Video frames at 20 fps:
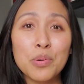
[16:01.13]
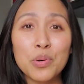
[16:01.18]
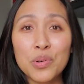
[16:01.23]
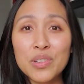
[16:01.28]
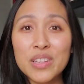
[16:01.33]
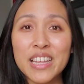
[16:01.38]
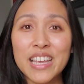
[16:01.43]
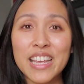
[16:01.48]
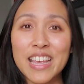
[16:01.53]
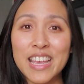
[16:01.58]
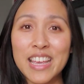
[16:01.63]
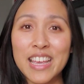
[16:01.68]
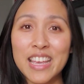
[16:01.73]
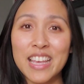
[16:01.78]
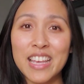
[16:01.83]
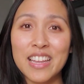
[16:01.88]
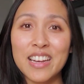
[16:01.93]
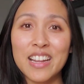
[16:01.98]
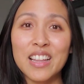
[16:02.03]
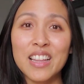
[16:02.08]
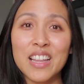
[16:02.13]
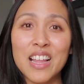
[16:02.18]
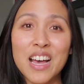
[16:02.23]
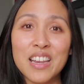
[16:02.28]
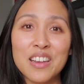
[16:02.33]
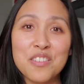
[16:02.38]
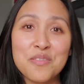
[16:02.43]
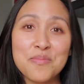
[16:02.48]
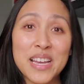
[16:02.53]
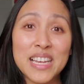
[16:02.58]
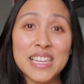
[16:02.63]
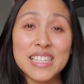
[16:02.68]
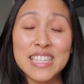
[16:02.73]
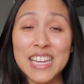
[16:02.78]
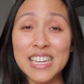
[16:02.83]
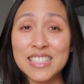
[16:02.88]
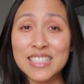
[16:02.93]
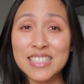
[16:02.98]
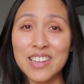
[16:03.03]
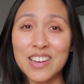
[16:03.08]
pulling in a lot of my
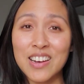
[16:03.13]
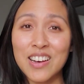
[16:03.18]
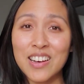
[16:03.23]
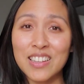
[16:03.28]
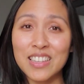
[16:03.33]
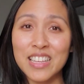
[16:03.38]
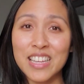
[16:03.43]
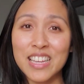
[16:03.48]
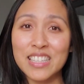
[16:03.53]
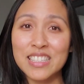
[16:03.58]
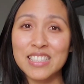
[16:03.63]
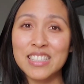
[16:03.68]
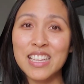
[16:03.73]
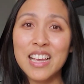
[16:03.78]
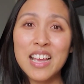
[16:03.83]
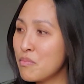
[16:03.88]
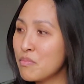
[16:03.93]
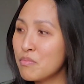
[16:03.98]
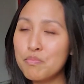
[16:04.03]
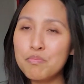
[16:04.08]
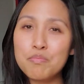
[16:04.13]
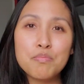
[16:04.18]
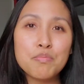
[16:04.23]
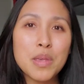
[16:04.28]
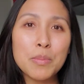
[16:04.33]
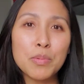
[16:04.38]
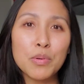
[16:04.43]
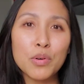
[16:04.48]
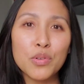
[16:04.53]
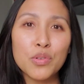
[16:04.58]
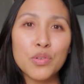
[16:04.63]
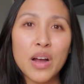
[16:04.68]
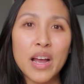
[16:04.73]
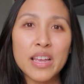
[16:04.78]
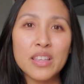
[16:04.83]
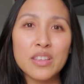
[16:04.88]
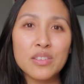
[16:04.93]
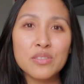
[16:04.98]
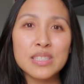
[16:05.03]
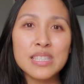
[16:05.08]
dance colleagues, people who I
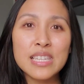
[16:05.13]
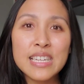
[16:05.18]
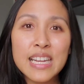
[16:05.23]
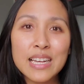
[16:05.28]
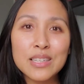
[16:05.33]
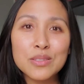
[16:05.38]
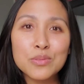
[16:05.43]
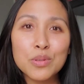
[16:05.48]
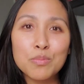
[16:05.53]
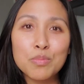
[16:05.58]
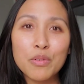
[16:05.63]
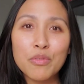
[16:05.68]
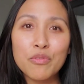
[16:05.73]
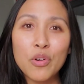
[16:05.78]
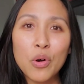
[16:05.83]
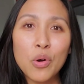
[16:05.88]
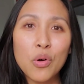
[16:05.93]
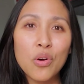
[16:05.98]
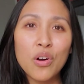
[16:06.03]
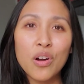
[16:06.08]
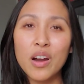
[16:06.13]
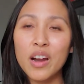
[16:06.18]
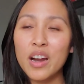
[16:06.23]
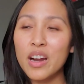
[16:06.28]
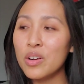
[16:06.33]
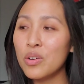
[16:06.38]
used to dance with before